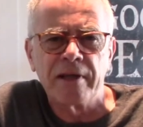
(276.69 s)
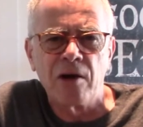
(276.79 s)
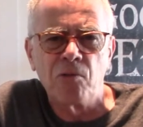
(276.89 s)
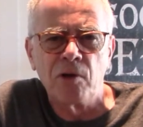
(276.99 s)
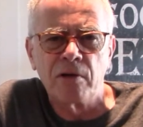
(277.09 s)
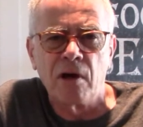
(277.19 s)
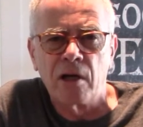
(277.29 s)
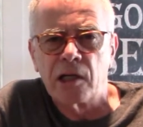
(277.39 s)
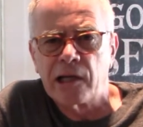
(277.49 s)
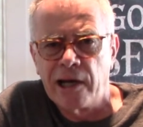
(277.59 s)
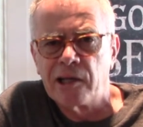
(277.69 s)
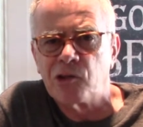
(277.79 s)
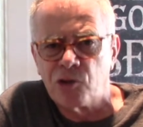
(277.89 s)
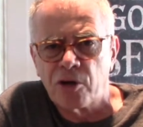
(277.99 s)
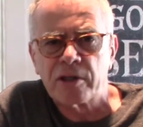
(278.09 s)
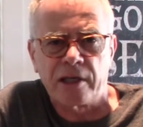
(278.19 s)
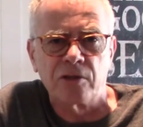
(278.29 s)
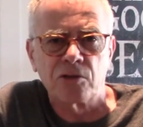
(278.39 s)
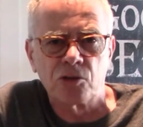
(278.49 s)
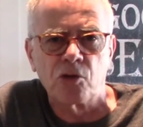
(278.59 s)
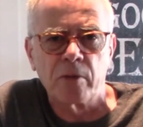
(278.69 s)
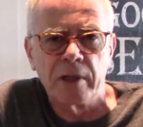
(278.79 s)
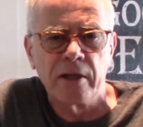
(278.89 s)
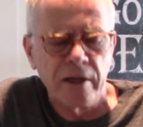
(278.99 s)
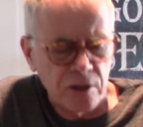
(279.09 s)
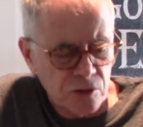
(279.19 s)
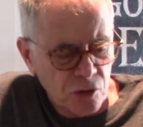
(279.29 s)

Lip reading: that one on a kind of dark and stormy night,